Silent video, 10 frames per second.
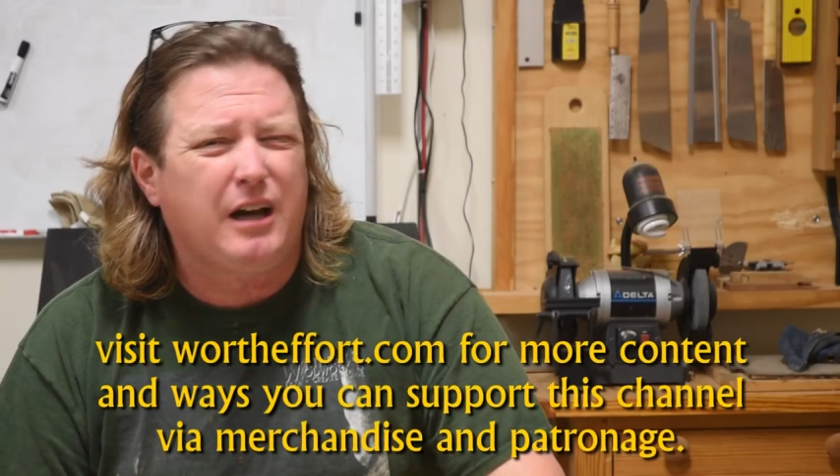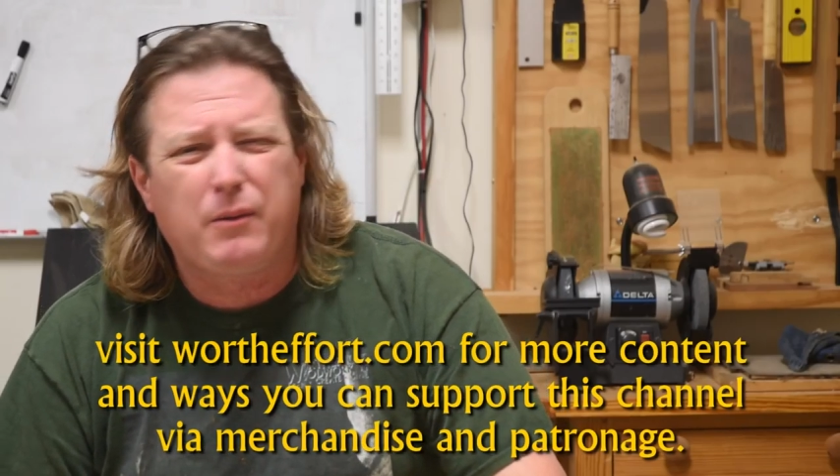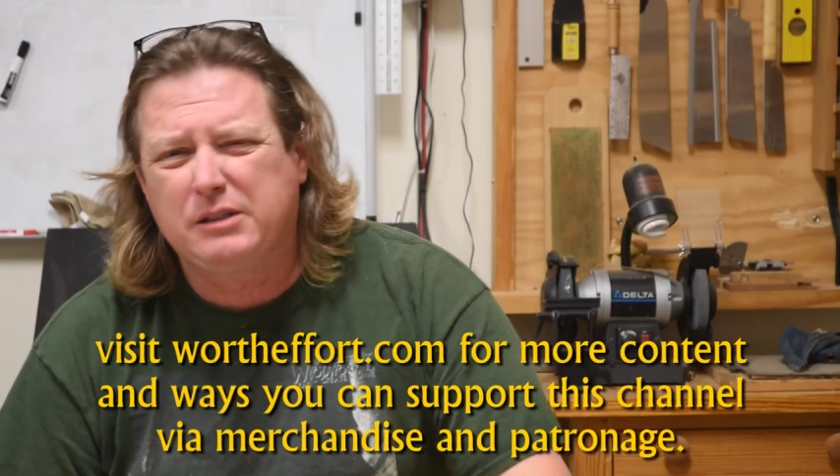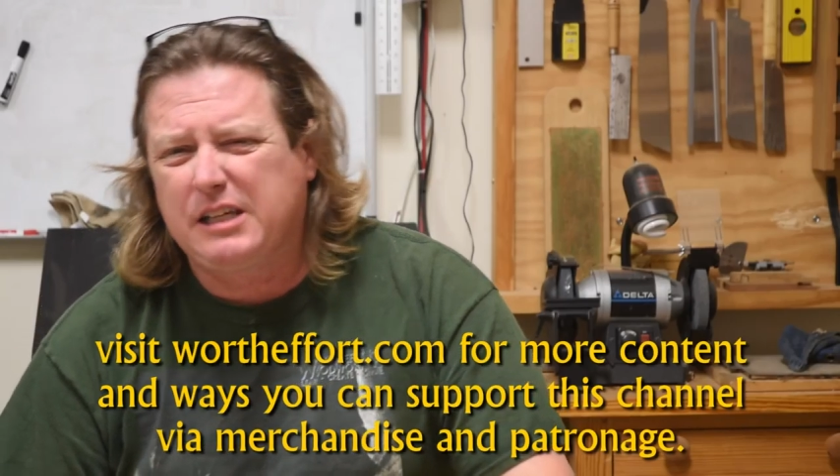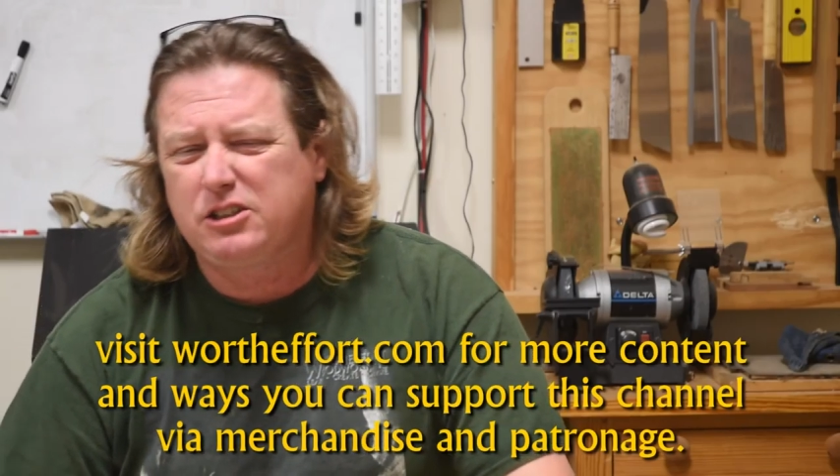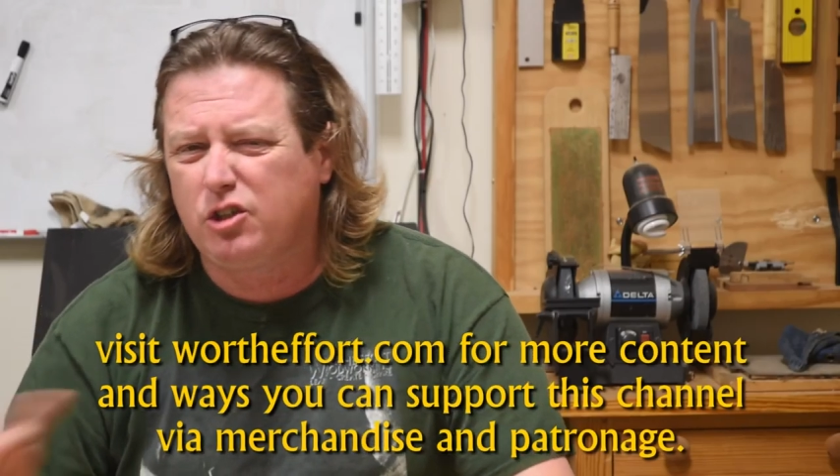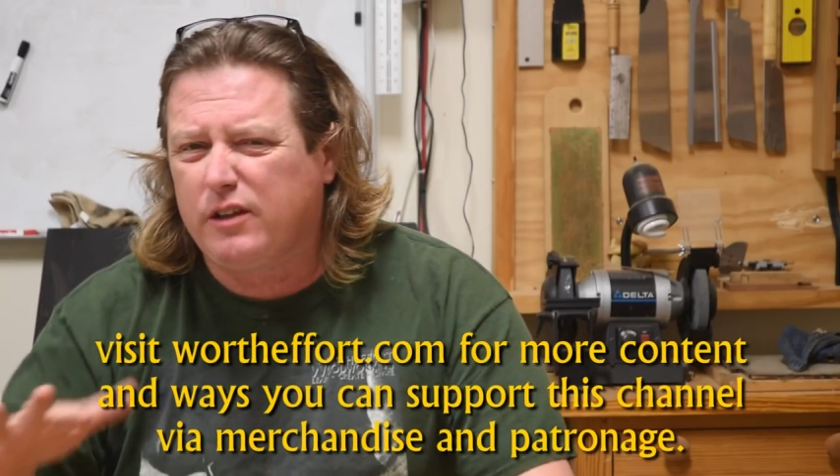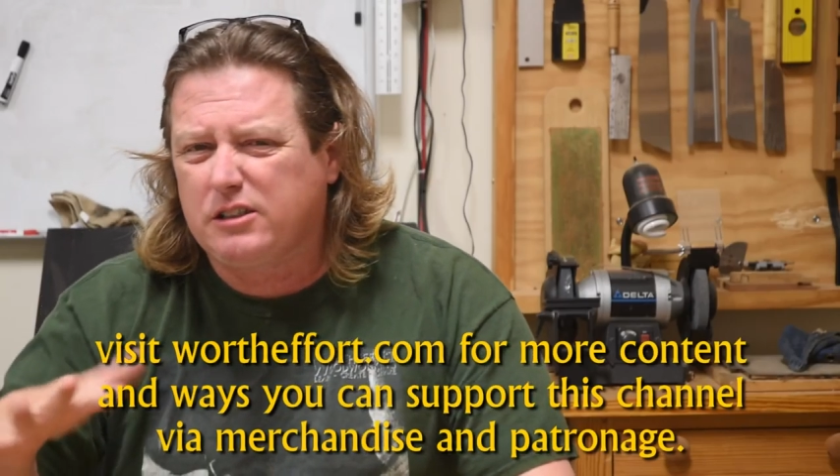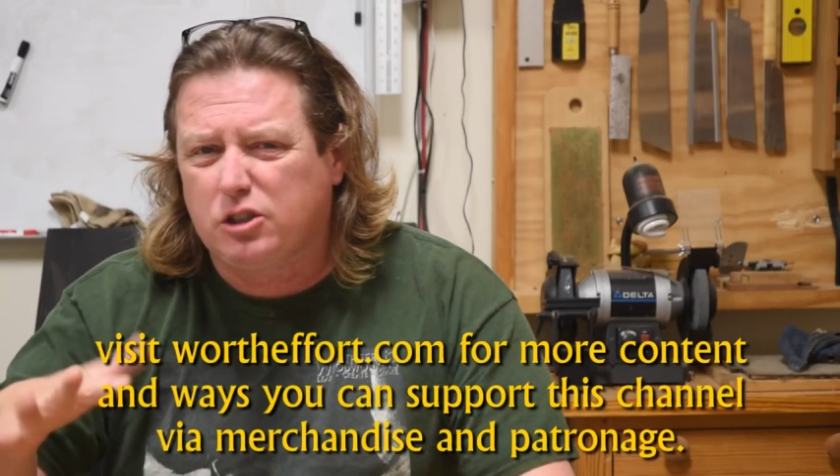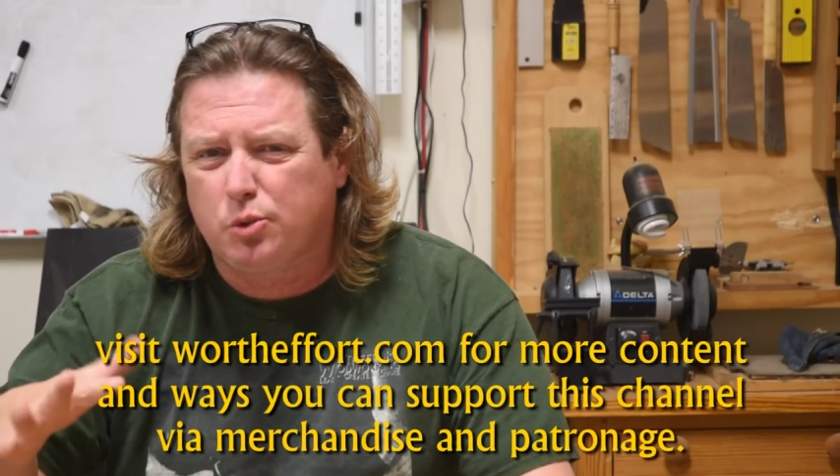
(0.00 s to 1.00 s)
I want to say
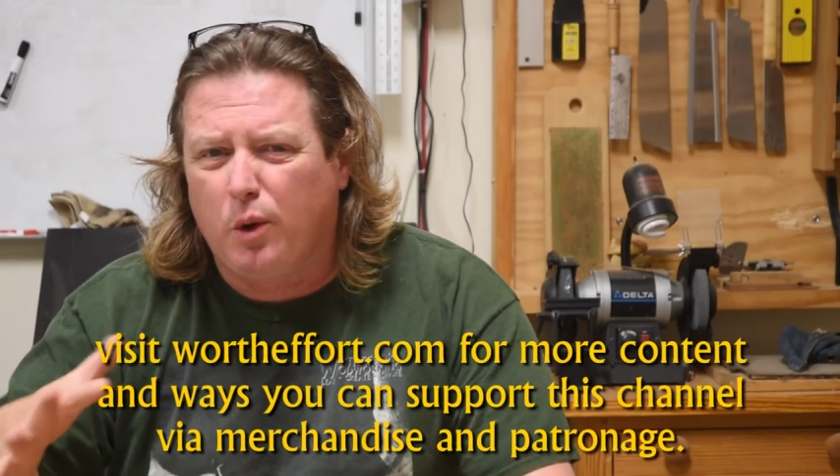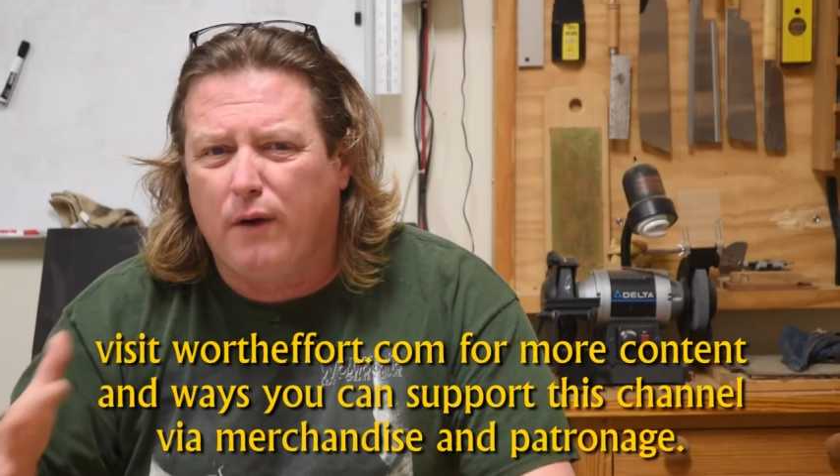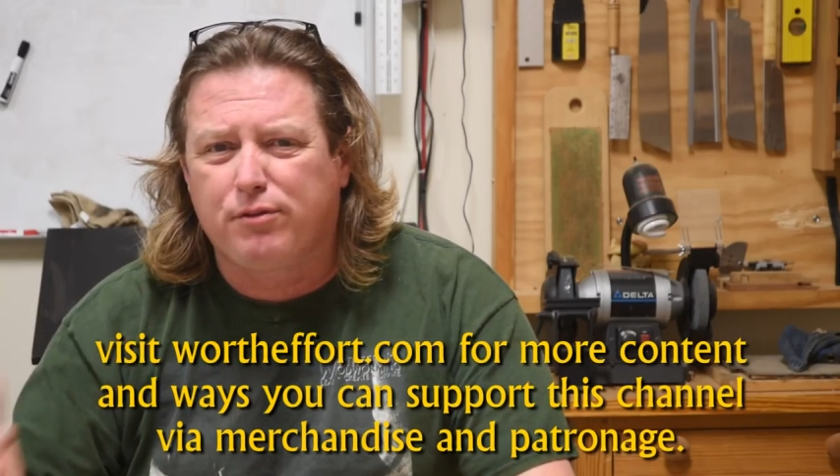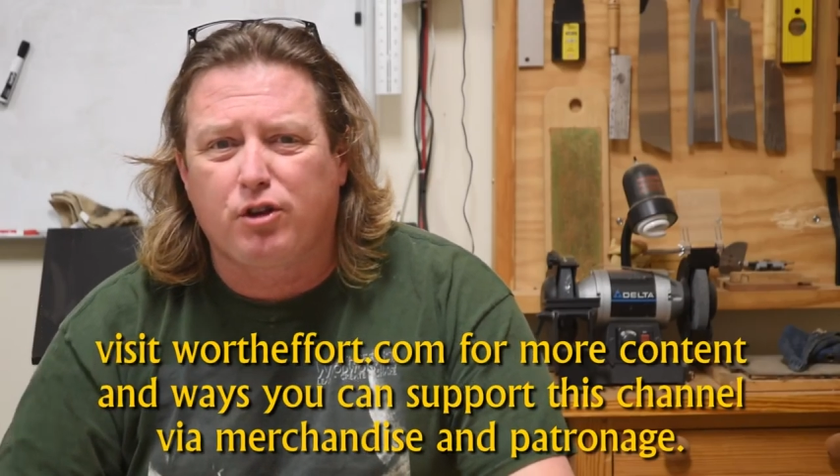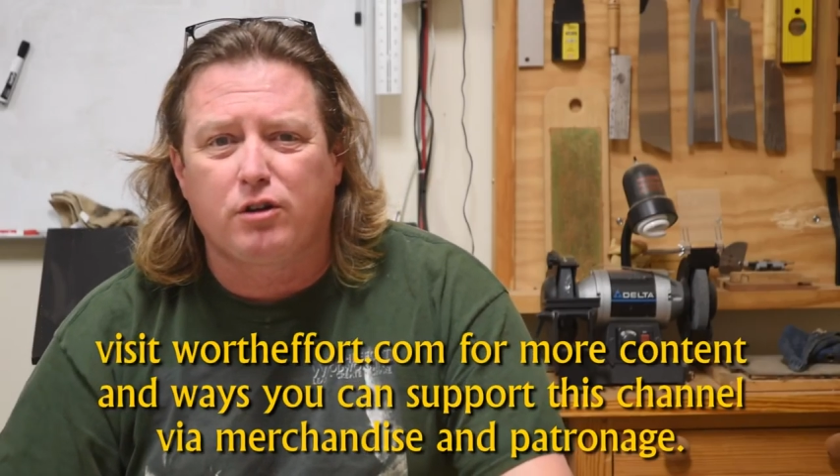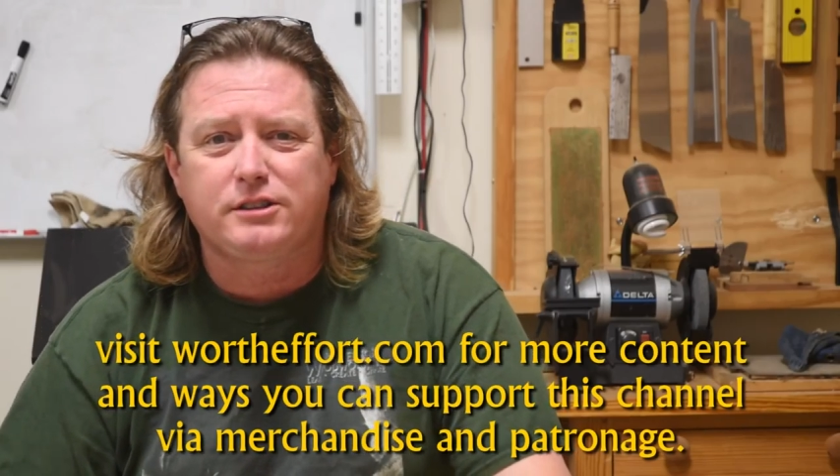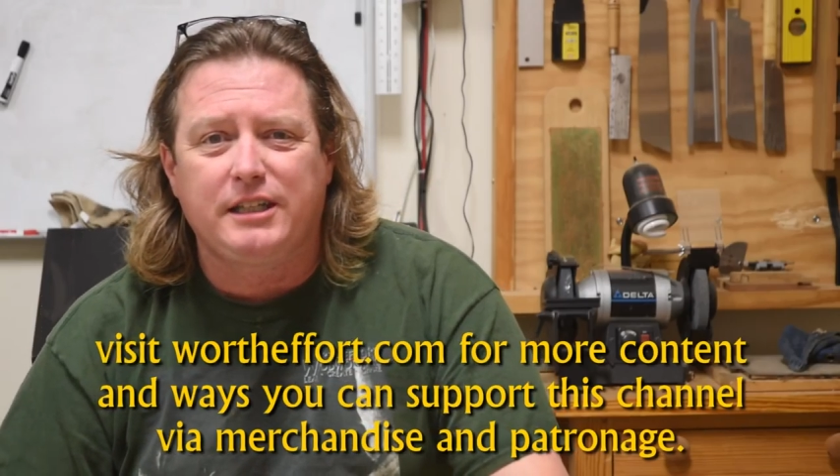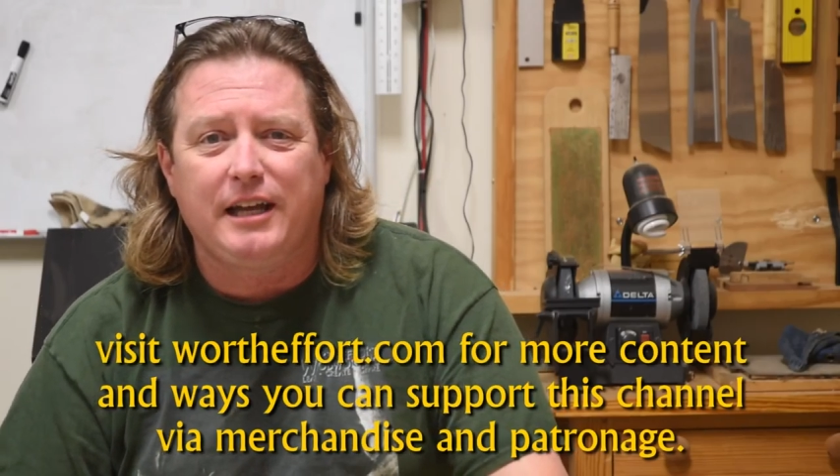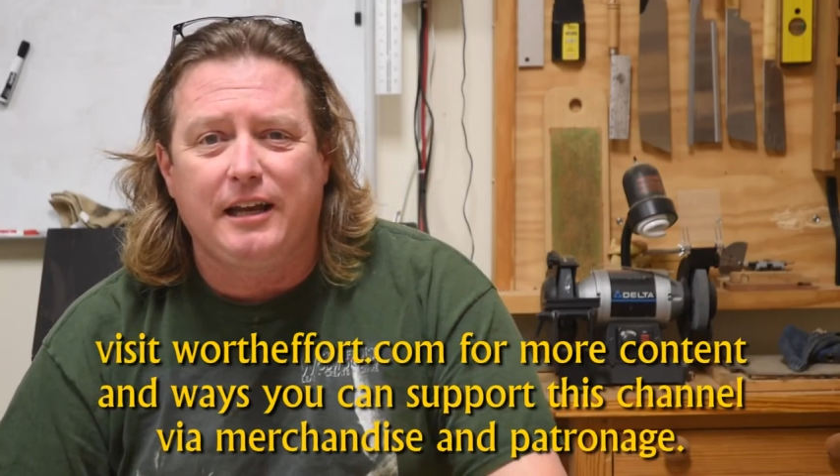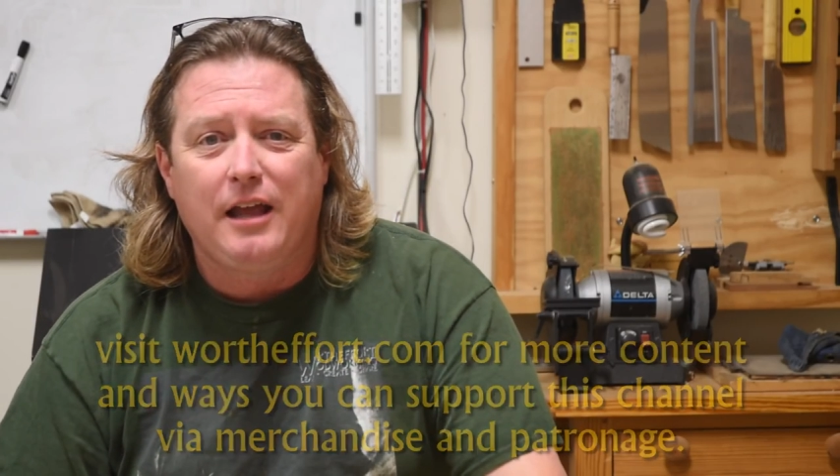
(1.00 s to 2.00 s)
2012,
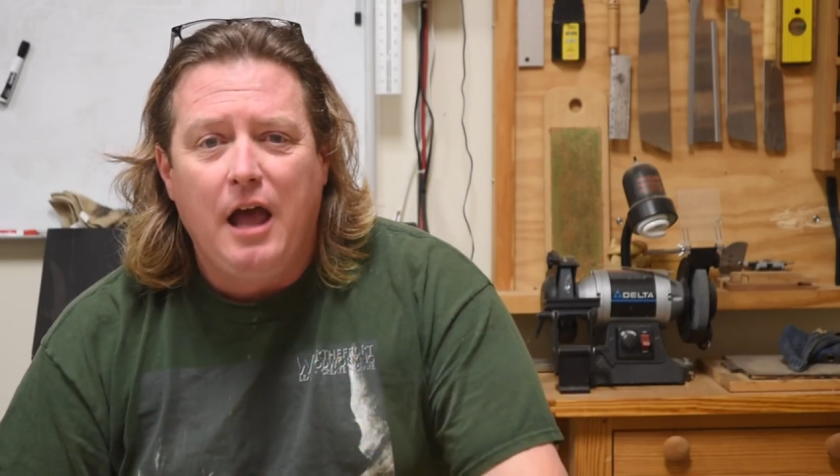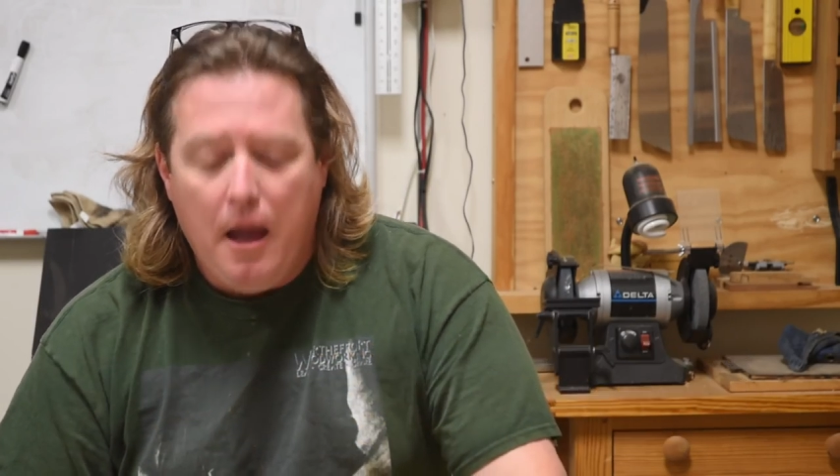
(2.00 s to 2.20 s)
13,